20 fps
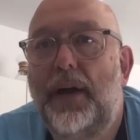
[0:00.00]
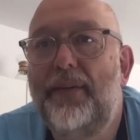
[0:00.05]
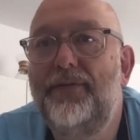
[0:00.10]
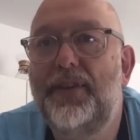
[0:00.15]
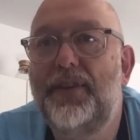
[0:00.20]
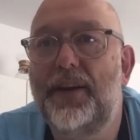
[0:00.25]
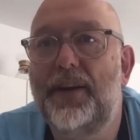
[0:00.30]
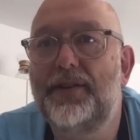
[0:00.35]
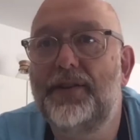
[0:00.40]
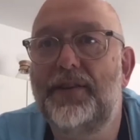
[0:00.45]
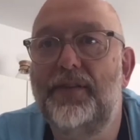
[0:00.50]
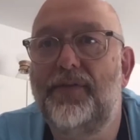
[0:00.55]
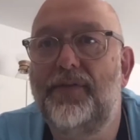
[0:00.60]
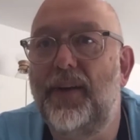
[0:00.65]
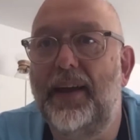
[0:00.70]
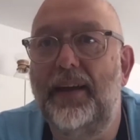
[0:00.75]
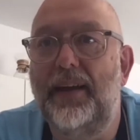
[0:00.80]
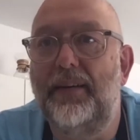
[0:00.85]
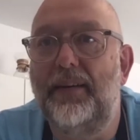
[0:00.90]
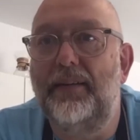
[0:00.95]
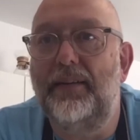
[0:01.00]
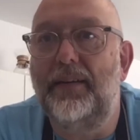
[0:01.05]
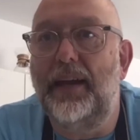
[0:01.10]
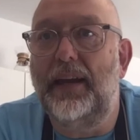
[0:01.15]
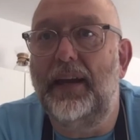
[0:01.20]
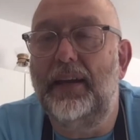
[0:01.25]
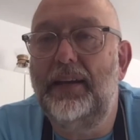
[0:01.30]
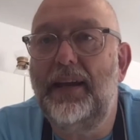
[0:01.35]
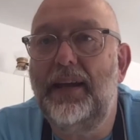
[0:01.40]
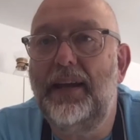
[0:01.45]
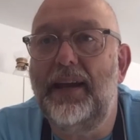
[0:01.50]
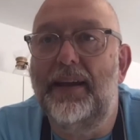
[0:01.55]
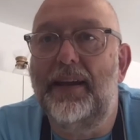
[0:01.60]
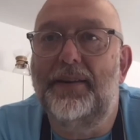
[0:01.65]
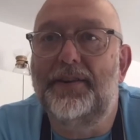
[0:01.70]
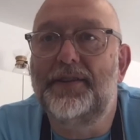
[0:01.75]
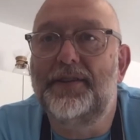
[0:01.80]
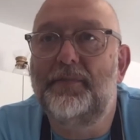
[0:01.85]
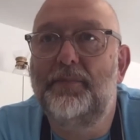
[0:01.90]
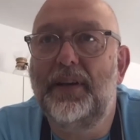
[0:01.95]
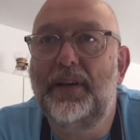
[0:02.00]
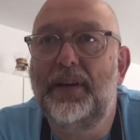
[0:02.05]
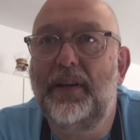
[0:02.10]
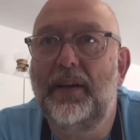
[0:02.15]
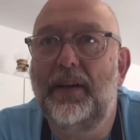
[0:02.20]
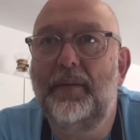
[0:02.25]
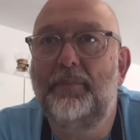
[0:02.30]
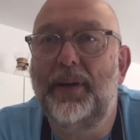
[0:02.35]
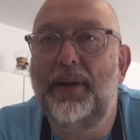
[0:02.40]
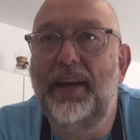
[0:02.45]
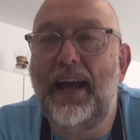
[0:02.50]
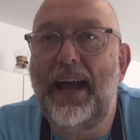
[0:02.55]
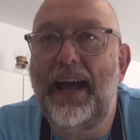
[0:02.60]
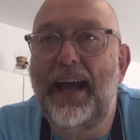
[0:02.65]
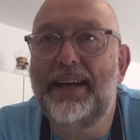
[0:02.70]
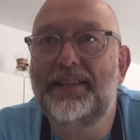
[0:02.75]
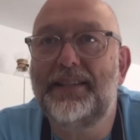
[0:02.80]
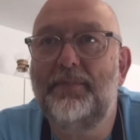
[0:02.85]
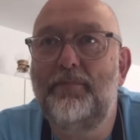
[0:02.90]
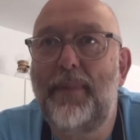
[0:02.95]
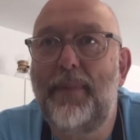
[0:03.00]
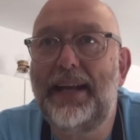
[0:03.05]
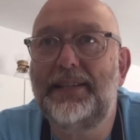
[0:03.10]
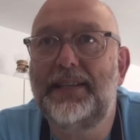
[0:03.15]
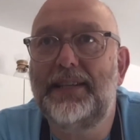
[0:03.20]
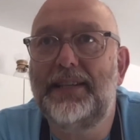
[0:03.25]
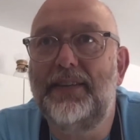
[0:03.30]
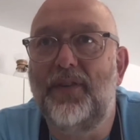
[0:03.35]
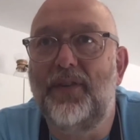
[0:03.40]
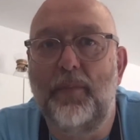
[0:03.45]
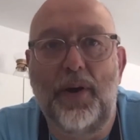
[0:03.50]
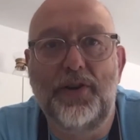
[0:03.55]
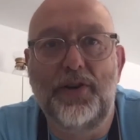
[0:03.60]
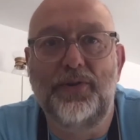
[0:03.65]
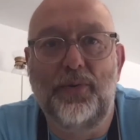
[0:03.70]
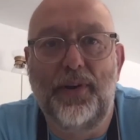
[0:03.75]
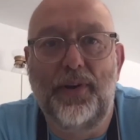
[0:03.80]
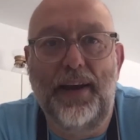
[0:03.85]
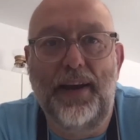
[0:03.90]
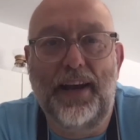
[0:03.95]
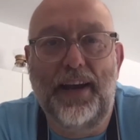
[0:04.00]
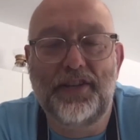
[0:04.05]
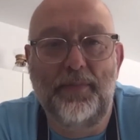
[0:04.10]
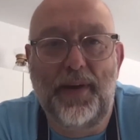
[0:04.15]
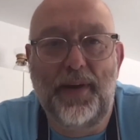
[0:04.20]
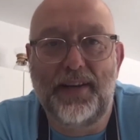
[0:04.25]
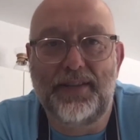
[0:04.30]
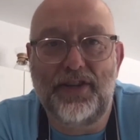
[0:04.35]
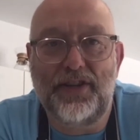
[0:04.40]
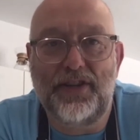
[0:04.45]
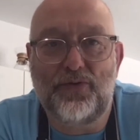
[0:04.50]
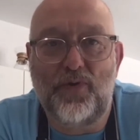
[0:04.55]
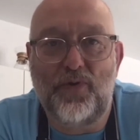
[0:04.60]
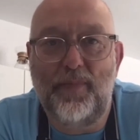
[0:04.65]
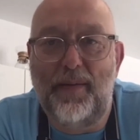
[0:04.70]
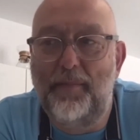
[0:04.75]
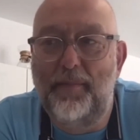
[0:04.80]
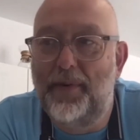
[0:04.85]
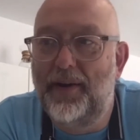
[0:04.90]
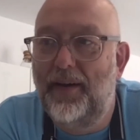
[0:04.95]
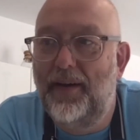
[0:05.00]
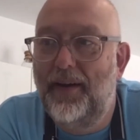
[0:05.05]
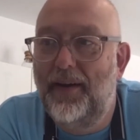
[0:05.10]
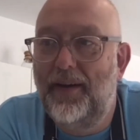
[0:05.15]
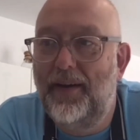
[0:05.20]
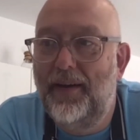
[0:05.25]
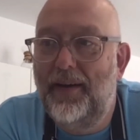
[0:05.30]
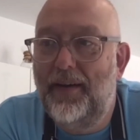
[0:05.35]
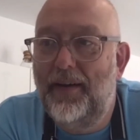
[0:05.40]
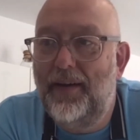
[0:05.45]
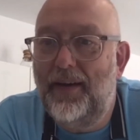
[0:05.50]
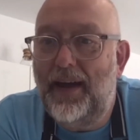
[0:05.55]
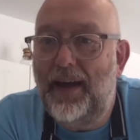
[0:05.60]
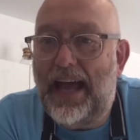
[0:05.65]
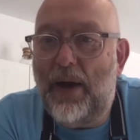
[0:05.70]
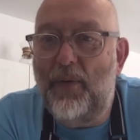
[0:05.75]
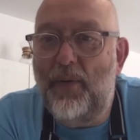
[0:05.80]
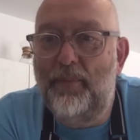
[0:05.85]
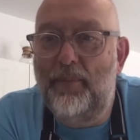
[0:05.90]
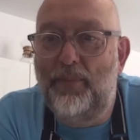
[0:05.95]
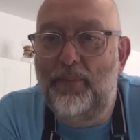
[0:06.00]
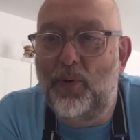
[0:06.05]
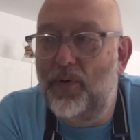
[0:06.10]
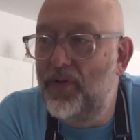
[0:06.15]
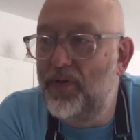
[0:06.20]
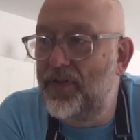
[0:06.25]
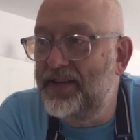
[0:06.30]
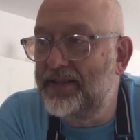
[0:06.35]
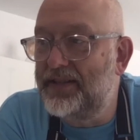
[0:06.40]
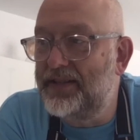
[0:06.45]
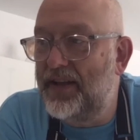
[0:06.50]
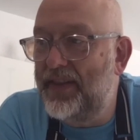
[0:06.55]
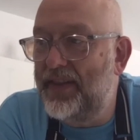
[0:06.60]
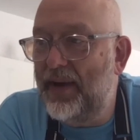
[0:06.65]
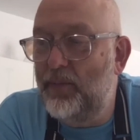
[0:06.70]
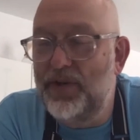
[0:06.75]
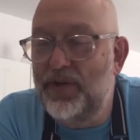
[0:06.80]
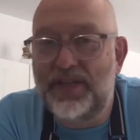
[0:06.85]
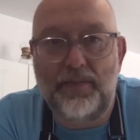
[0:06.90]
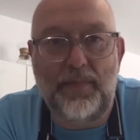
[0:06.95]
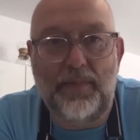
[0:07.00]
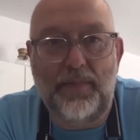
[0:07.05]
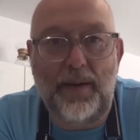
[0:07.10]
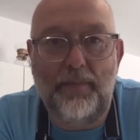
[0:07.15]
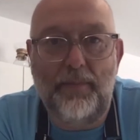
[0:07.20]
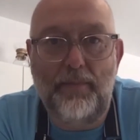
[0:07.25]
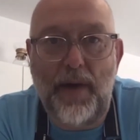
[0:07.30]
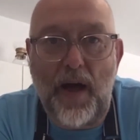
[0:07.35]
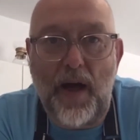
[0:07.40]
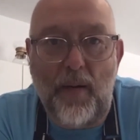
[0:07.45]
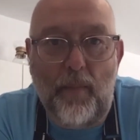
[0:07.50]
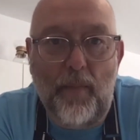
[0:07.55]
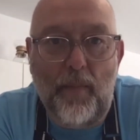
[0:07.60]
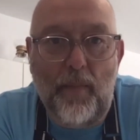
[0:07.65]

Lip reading: haven't done a souffle in years, but it has a massive emotional connection because I just remember how important things like that were to my mum.